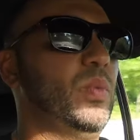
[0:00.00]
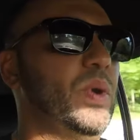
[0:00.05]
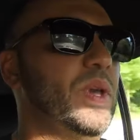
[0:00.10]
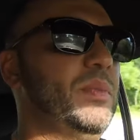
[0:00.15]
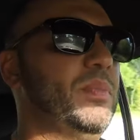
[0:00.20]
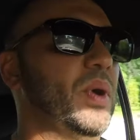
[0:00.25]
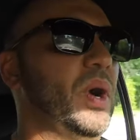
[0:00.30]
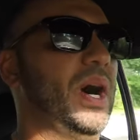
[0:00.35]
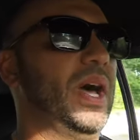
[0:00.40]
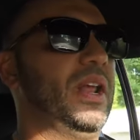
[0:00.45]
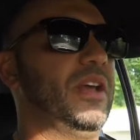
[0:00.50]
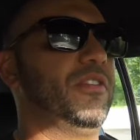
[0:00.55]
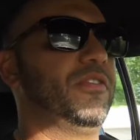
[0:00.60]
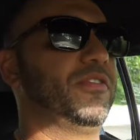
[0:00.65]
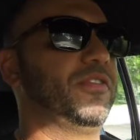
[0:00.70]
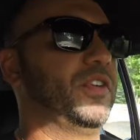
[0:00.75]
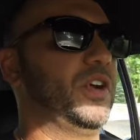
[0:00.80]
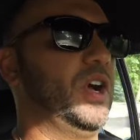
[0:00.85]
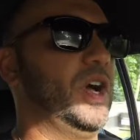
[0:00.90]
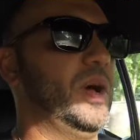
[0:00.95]
we bought it
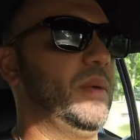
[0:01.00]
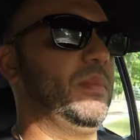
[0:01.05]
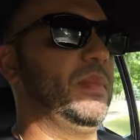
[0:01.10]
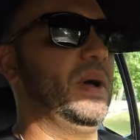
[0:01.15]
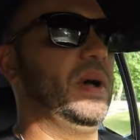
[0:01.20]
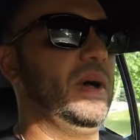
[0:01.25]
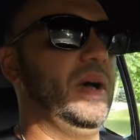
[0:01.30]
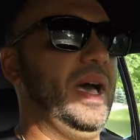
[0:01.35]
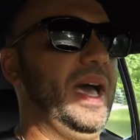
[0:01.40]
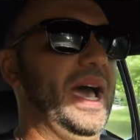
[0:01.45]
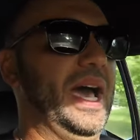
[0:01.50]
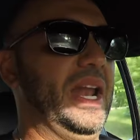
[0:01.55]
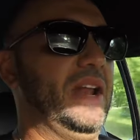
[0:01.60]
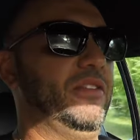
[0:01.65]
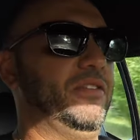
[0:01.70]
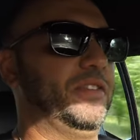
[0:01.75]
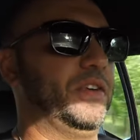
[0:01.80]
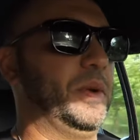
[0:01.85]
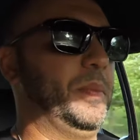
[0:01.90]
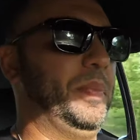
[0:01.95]
from had
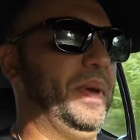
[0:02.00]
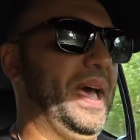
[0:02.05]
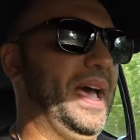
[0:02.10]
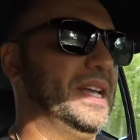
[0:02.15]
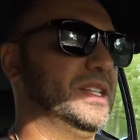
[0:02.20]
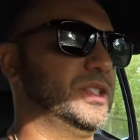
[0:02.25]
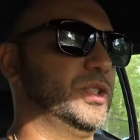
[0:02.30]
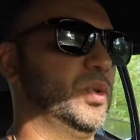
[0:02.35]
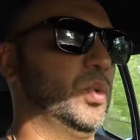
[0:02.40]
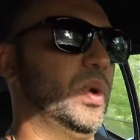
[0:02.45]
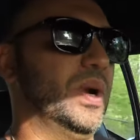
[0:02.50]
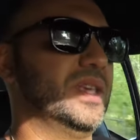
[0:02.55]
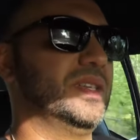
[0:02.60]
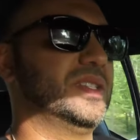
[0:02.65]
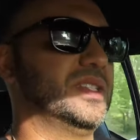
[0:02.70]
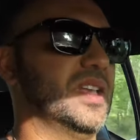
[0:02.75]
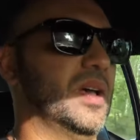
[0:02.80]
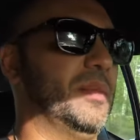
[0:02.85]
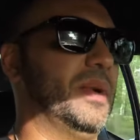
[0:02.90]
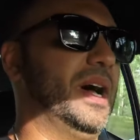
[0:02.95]
it for the past 20
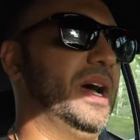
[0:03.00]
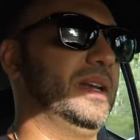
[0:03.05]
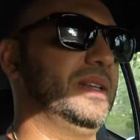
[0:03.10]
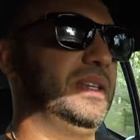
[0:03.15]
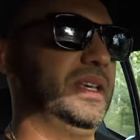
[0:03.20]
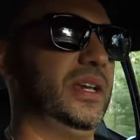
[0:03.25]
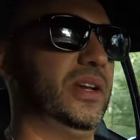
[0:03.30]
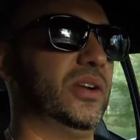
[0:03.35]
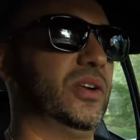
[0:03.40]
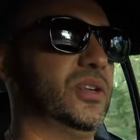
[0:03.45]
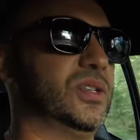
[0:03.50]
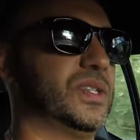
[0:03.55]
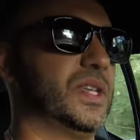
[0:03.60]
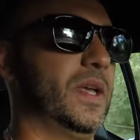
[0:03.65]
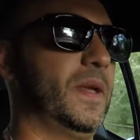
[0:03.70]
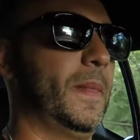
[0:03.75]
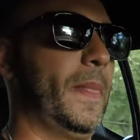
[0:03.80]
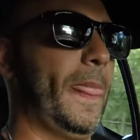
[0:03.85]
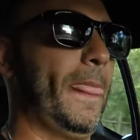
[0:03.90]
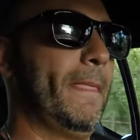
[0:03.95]
some odd years,
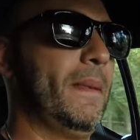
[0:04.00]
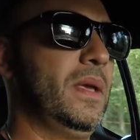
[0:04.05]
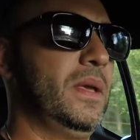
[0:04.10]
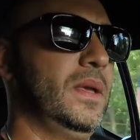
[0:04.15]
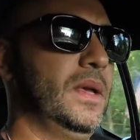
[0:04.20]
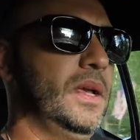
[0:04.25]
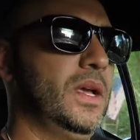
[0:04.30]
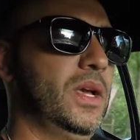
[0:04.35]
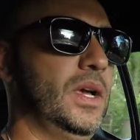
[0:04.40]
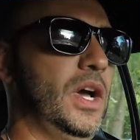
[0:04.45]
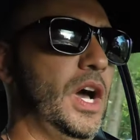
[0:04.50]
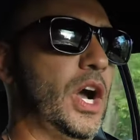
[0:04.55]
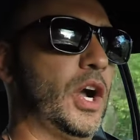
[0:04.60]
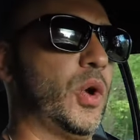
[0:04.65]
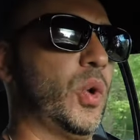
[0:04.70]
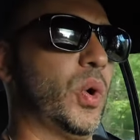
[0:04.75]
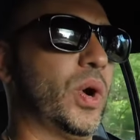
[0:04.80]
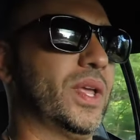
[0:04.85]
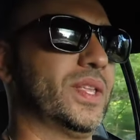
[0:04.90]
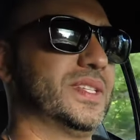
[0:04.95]
and
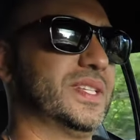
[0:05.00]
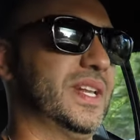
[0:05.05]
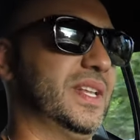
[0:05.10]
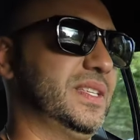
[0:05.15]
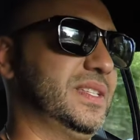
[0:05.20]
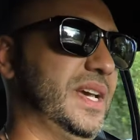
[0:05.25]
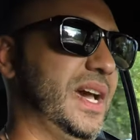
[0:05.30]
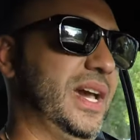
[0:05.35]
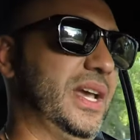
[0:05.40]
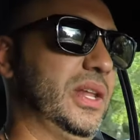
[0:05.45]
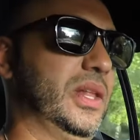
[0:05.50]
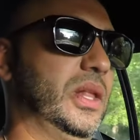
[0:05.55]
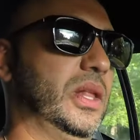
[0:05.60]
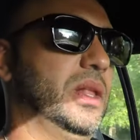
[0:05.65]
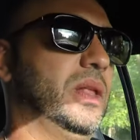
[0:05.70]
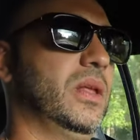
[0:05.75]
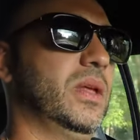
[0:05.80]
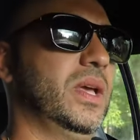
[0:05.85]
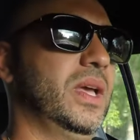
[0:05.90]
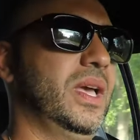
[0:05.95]
according to the
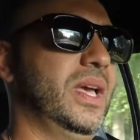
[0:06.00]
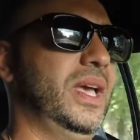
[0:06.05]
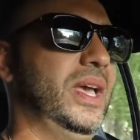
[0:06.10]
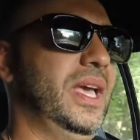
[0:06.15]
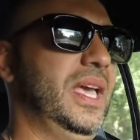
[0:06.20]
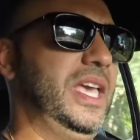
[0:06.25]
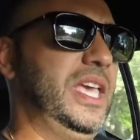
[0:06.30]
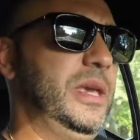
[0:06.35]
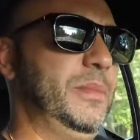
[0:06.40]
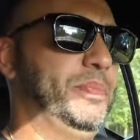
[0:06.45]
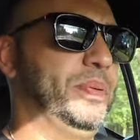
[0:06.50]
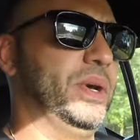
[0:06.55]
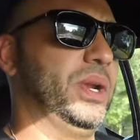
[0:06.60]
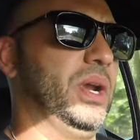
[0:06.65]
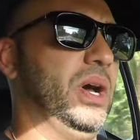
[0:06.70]
title, he put